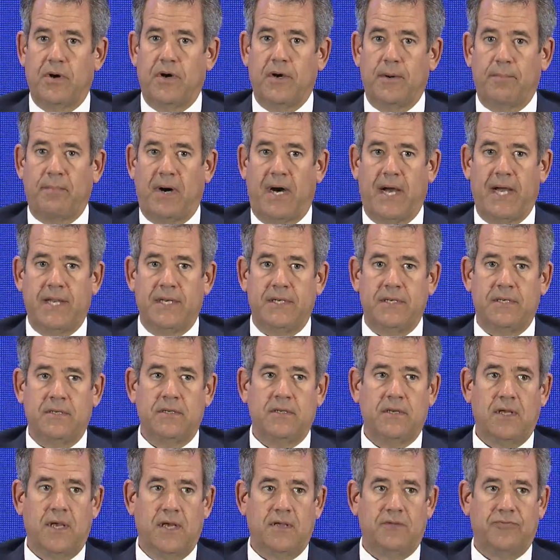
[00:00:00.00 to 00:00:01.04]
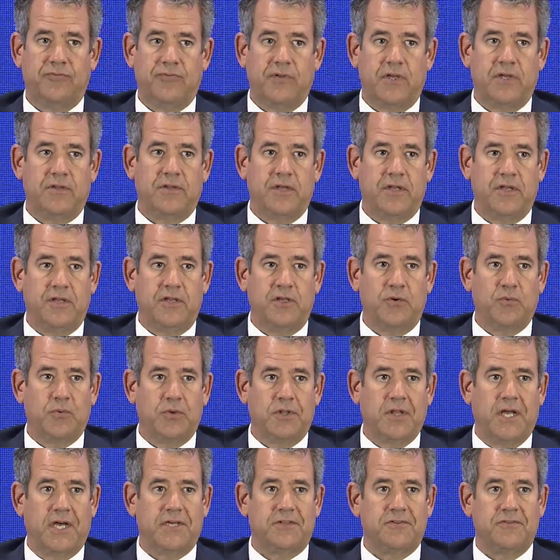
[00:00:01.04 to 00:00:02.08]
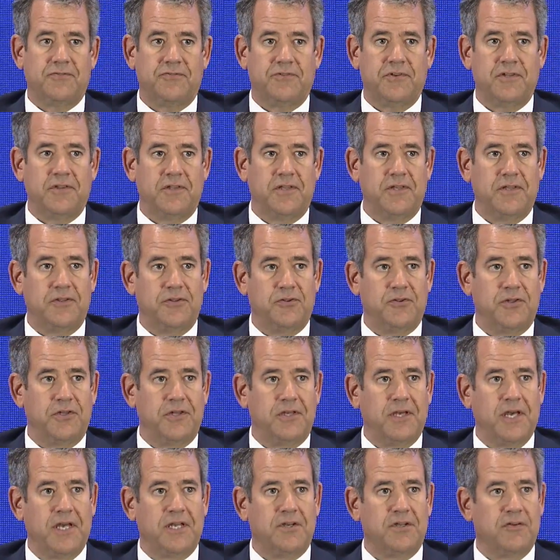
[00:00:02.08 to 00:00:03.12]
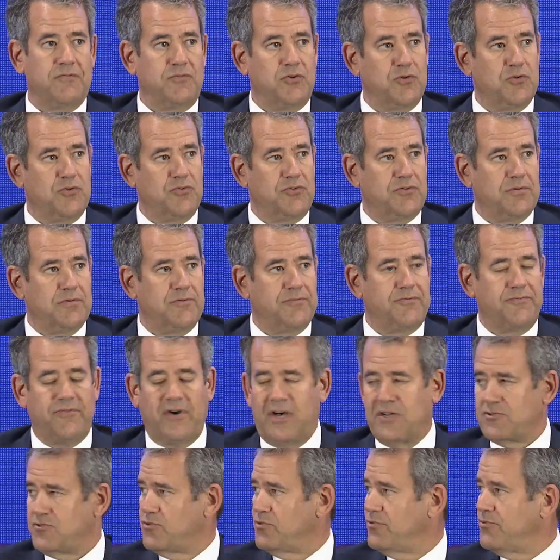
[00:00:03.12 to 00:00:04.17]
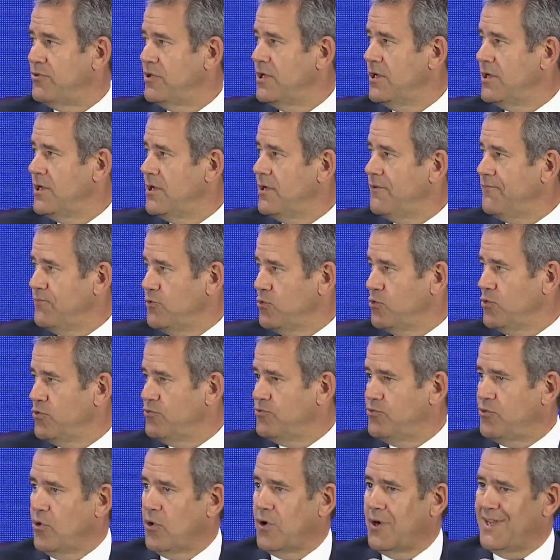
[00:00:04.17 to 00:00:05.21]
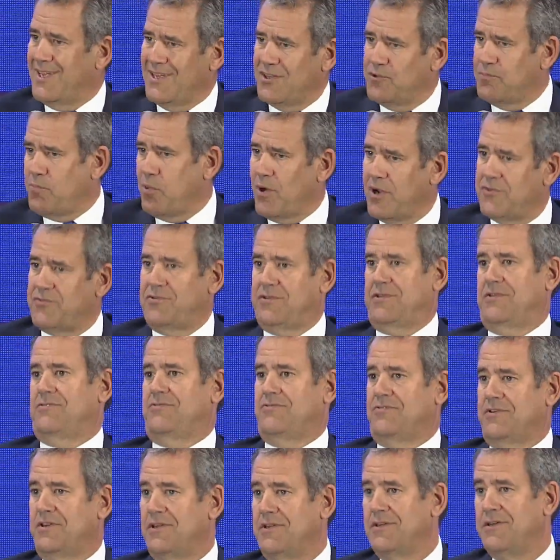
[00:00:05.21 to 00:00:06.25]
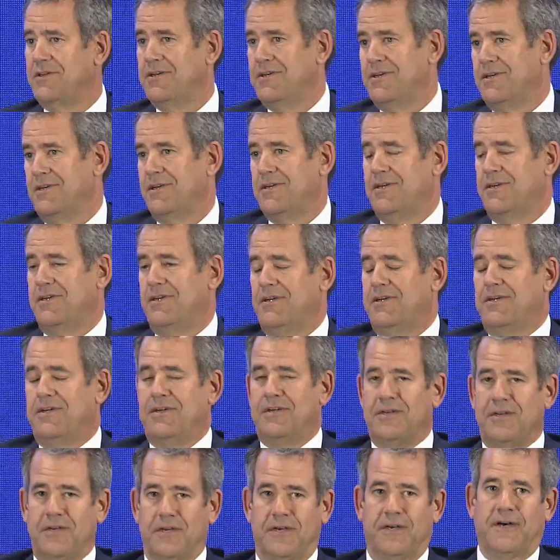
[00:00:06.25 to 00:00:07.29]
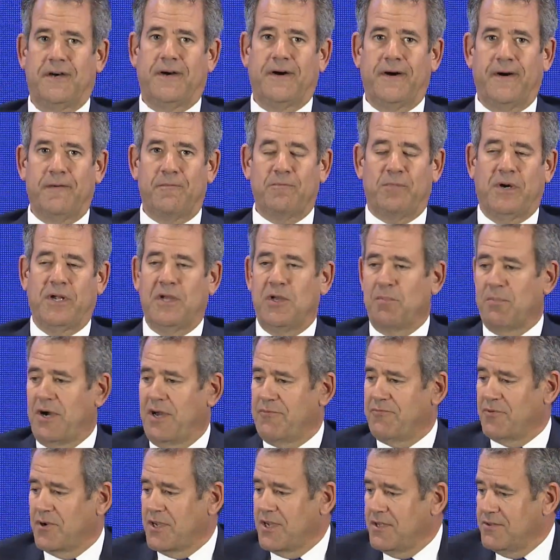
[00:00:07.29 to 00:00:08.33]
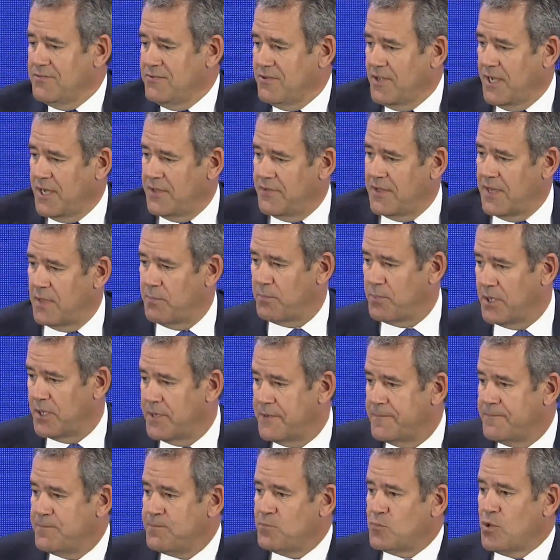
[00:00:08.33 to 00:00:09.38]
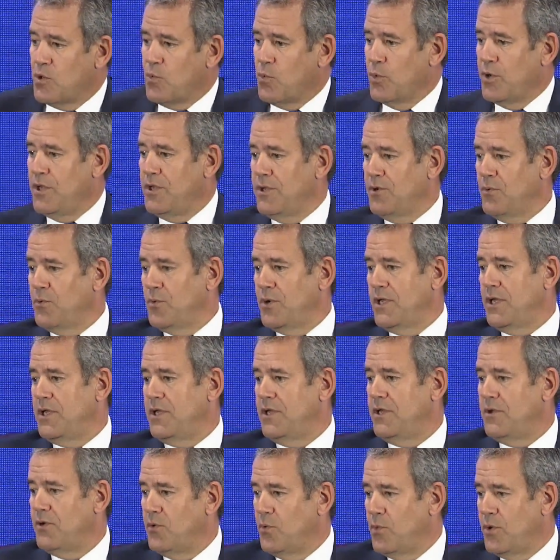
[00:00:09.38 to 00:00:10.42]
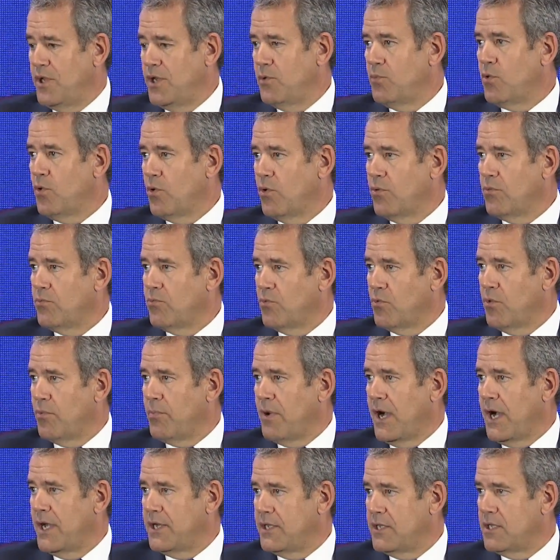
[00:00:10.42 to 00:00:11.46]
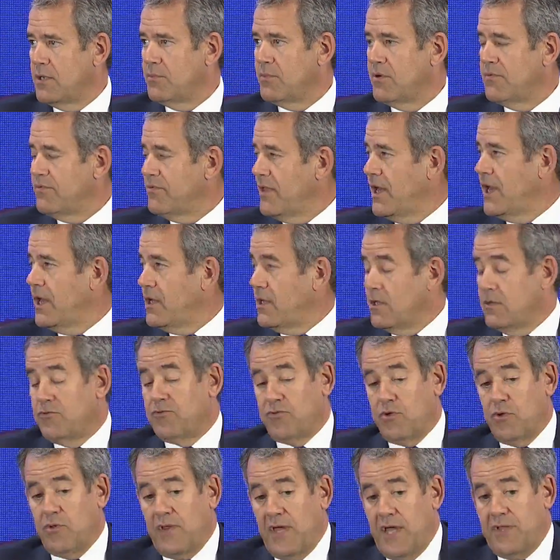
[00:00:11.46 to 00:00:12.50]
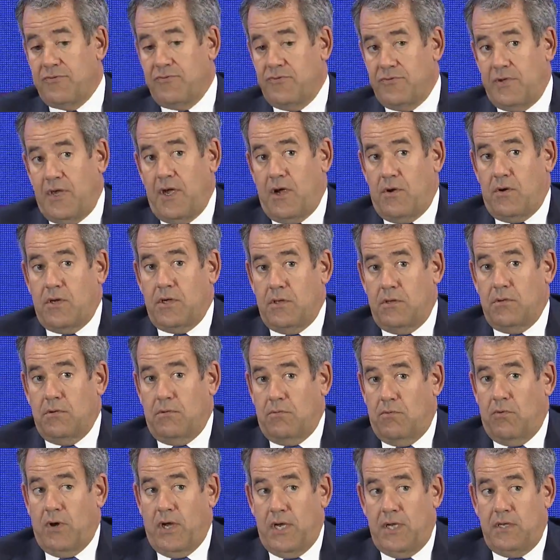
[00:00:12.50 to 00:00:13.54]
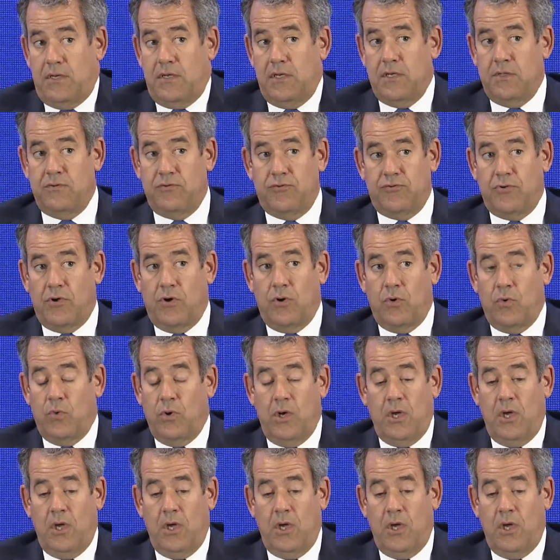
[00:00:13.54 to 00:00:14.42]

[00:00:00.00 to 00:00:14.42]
Biden, has said that he would like to see the end of use of fossil fuels during his presidency. But he might forget saying that. But we will remind him of that. And so that's scary, right? And so